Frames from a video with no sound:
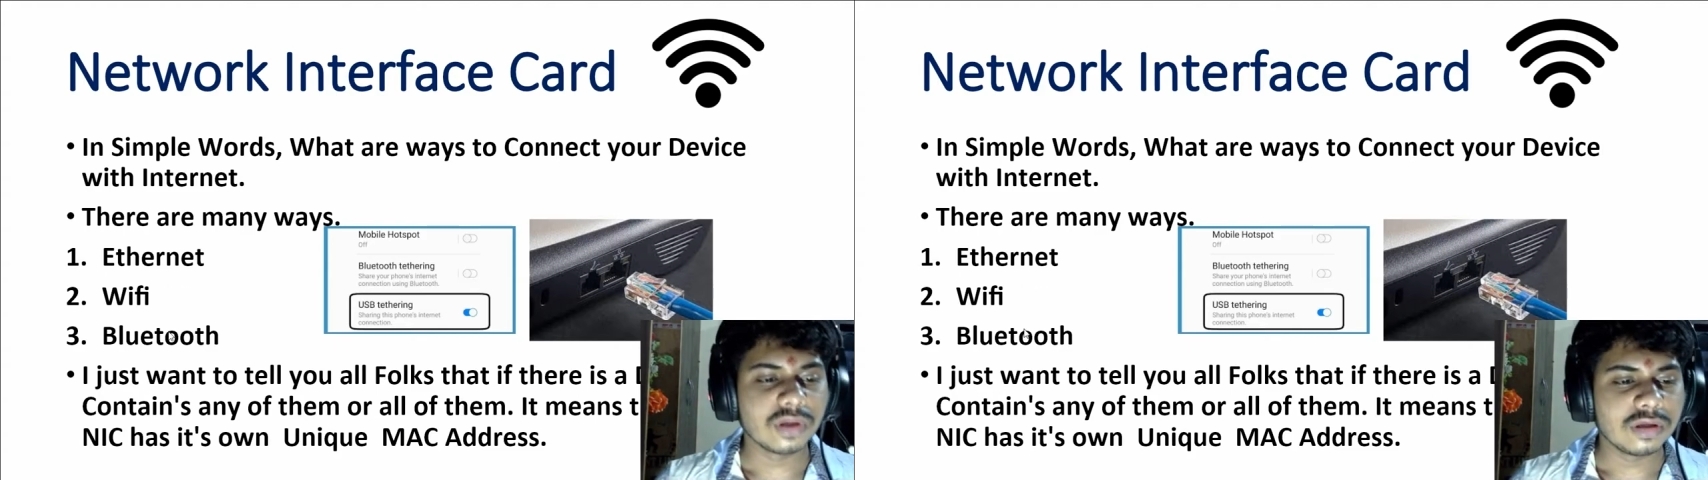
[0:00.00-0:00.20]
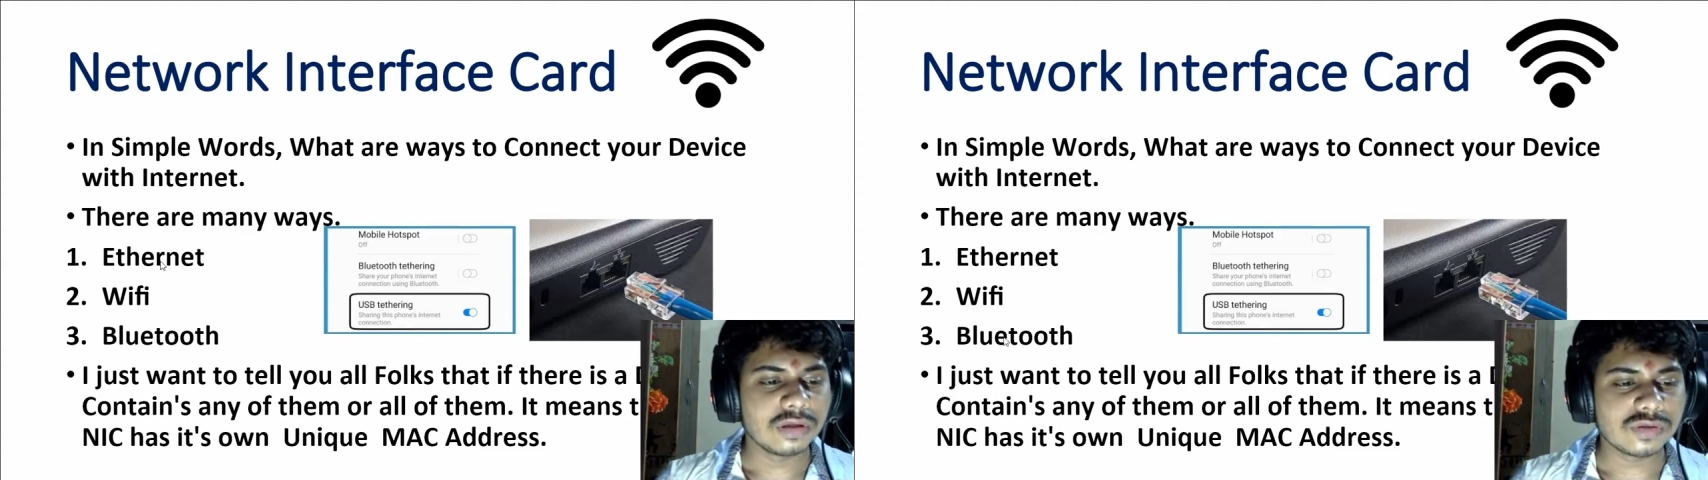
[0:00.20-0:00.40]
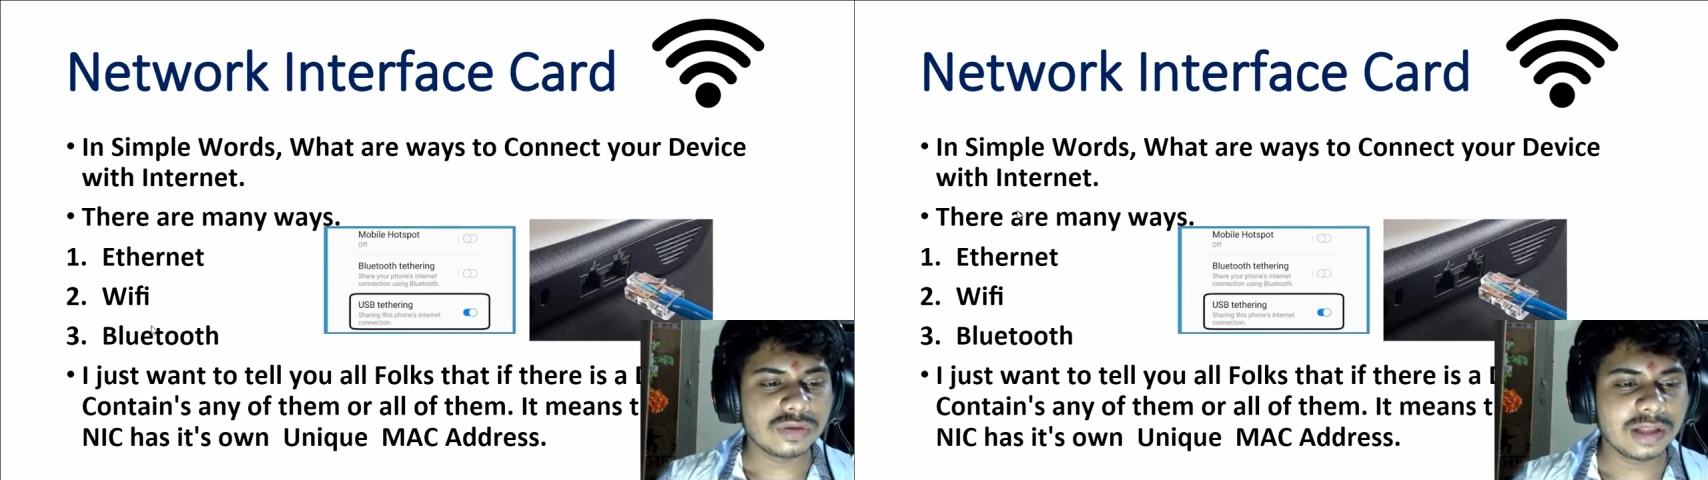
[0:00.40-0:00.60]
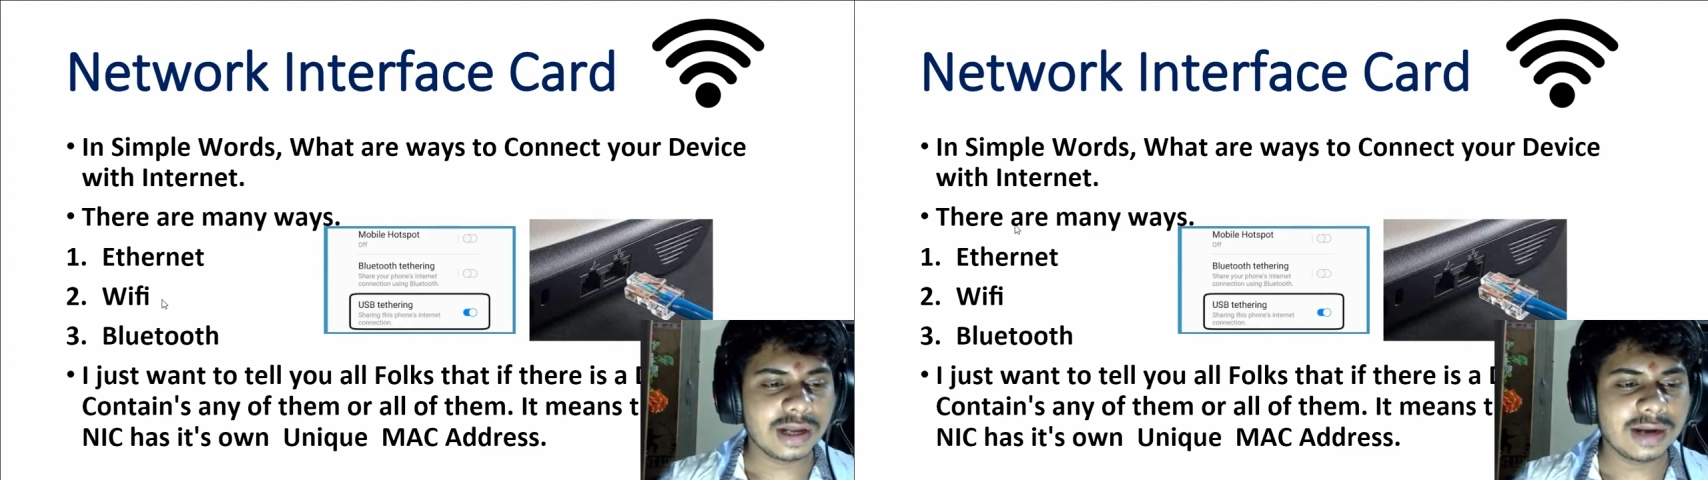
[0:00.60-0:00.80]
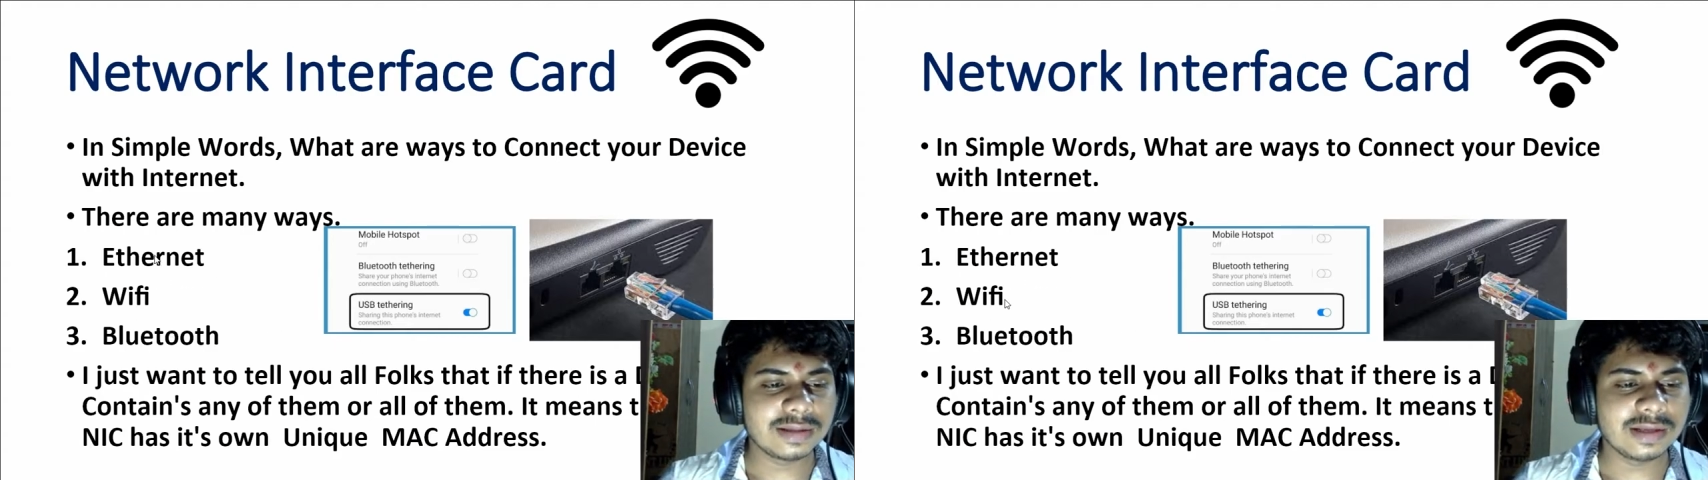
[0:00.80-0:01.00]
So there
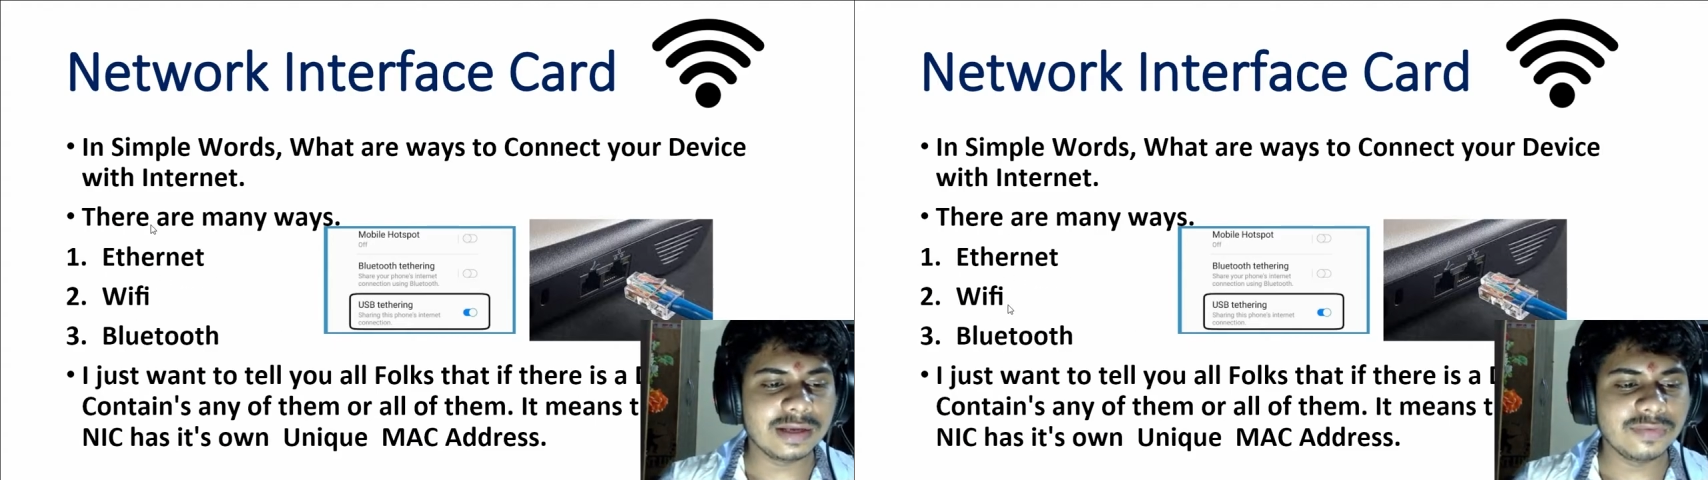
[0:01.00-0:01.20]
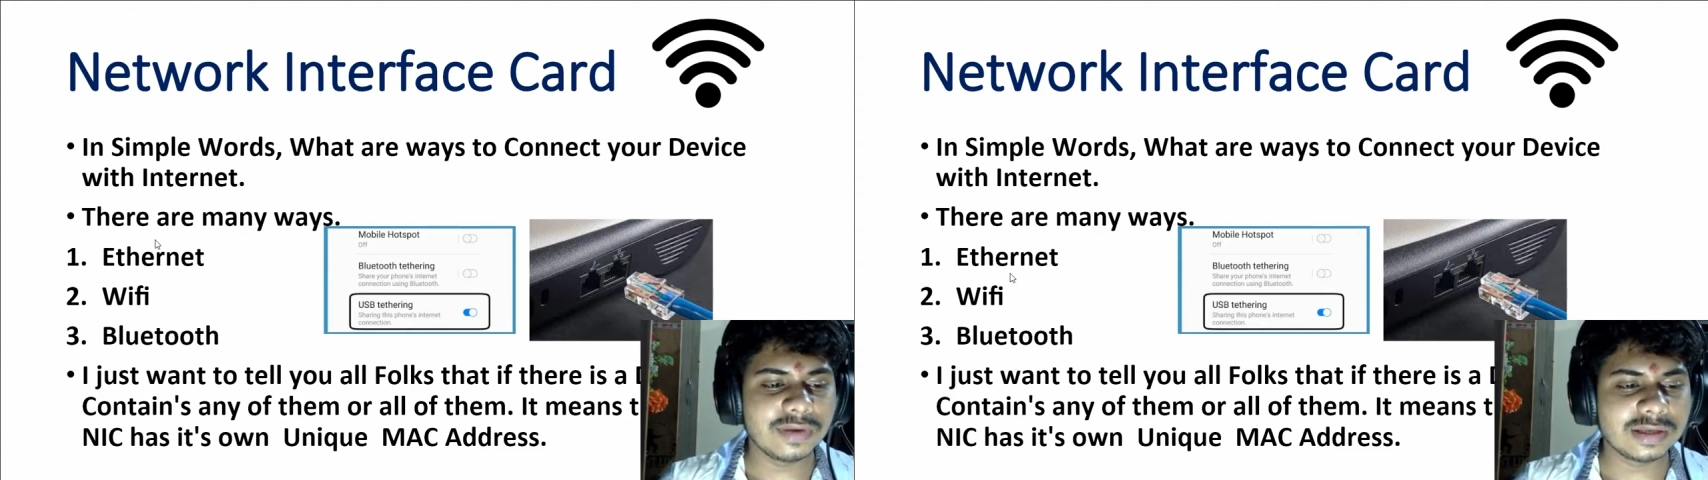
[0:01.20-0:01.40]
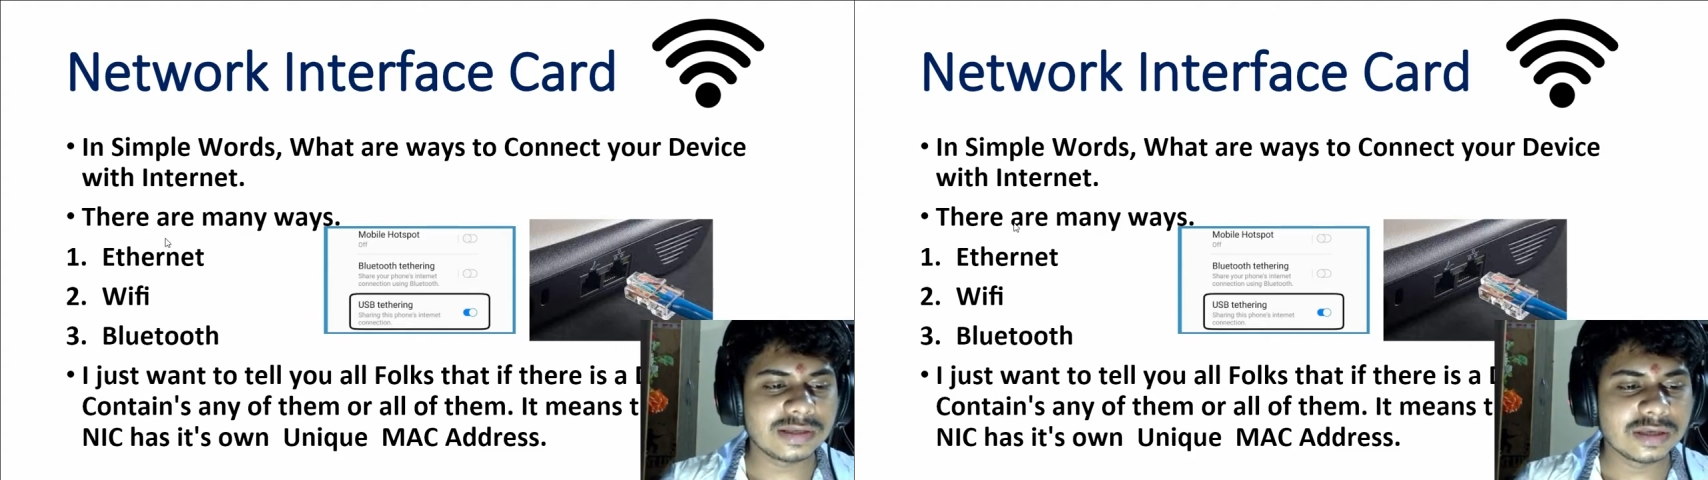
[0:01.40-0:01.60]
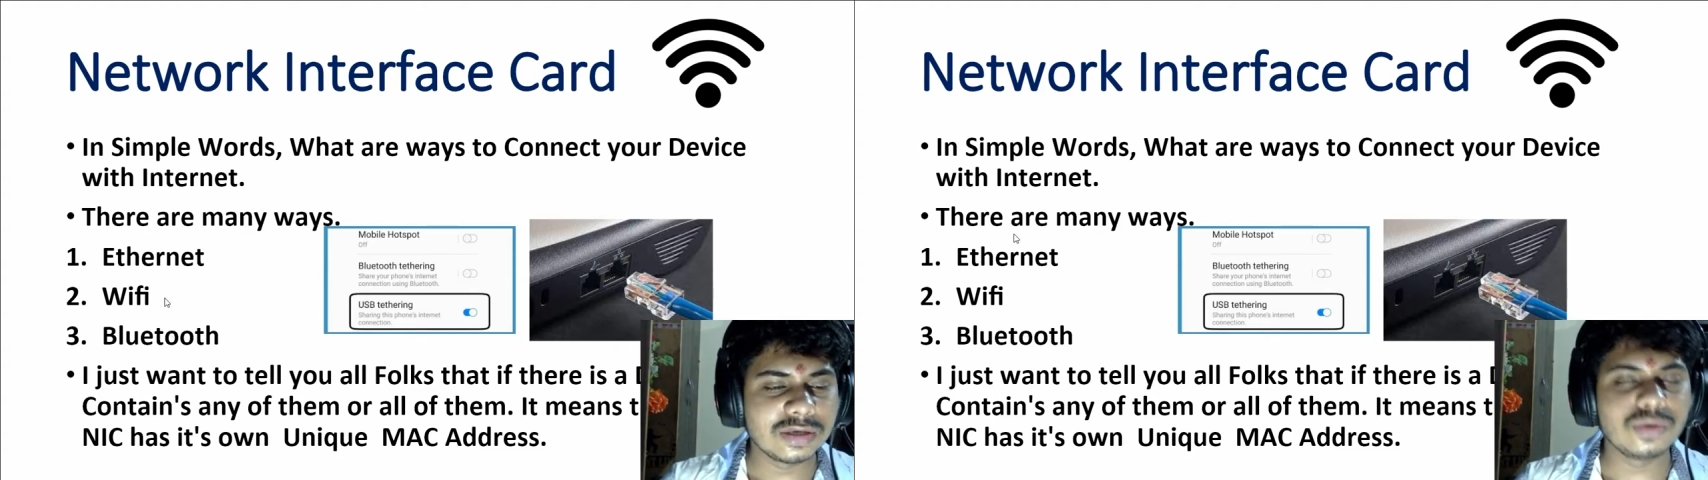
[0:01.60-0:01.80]
are three ways